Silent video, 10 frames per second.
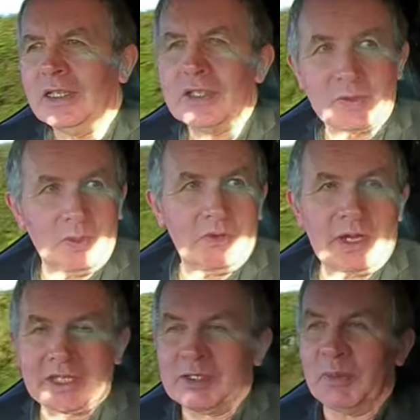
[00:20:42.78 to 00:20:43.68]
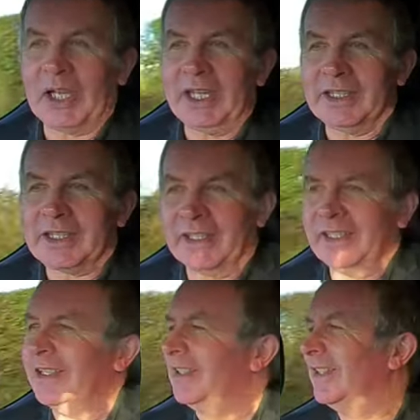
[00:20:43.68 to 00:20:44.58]
somebody rang to buy it.
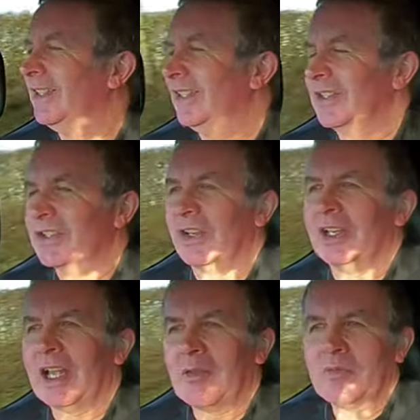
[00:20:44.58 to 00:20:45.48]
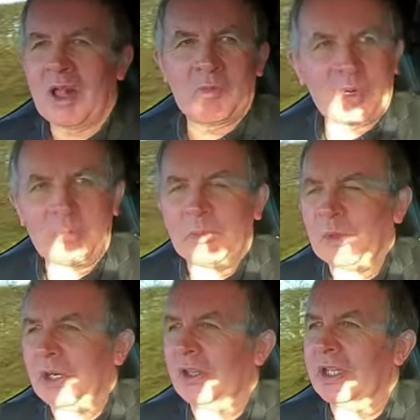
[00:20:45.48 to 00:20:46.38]
So I'll probably
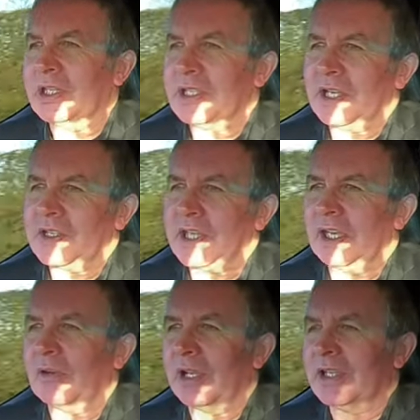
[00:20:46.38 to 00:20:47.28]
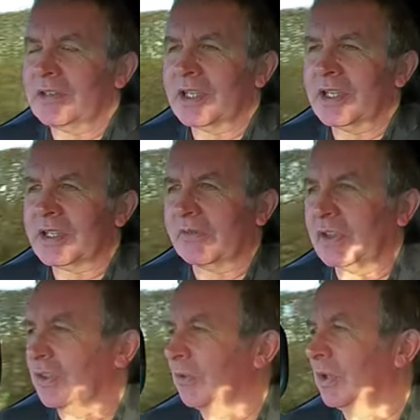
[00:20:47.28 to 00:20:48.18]
put it on the internet anyway, as soon as I've
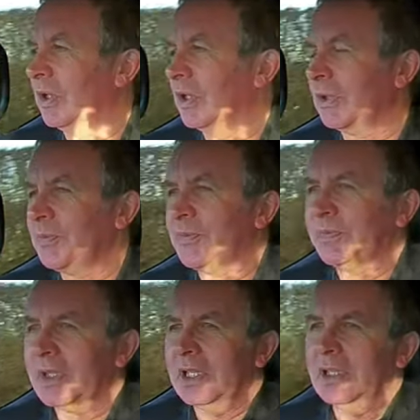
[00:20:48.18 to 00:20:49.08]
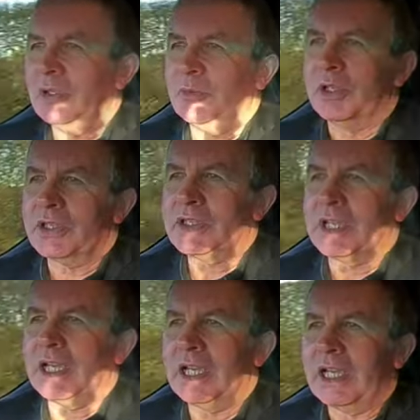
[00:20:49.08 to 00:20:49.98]
done the work. But
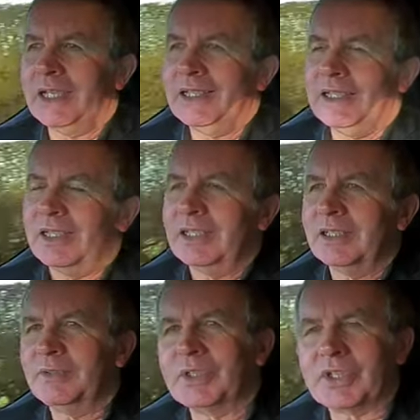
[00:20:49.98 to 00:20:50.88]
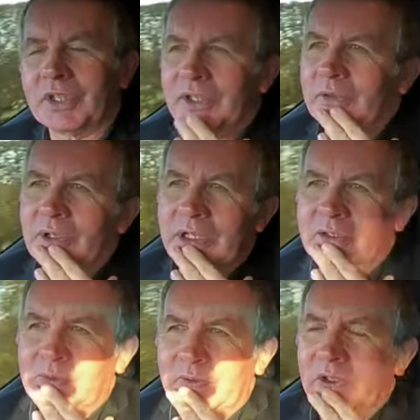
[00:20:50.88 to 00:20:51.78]
I'm just trying to think what
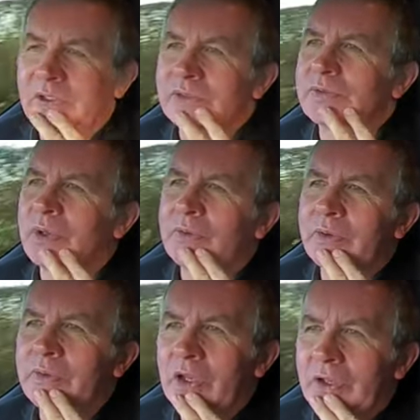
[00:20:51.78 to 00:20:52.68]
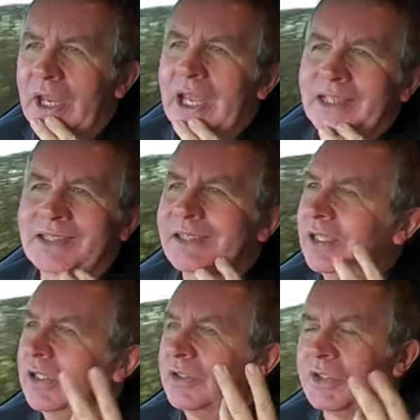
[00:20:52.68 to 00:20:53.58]
else we've got, what we've got next.
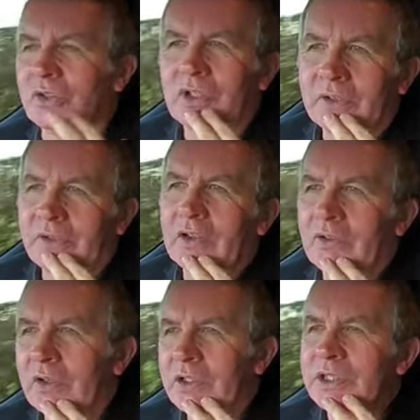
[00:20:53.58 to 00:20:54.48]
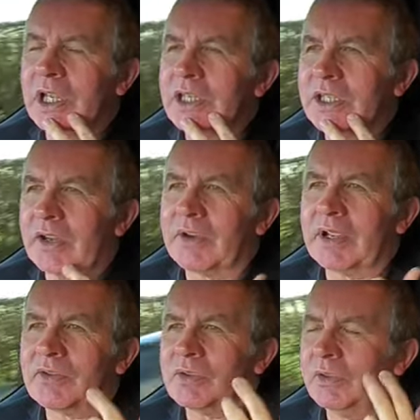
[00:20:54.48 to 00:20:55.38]
Still got a Volvo estate to get
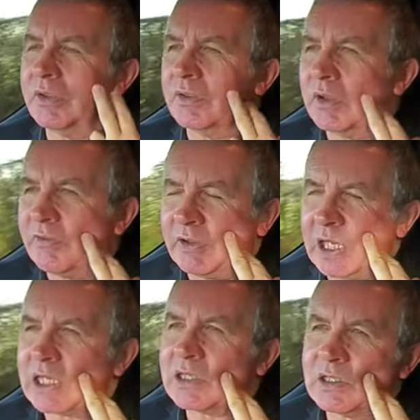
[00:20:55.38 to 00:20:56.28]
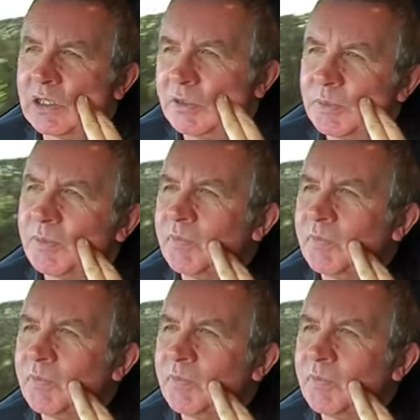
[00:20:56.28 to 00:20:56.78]
round to, a Fiesta.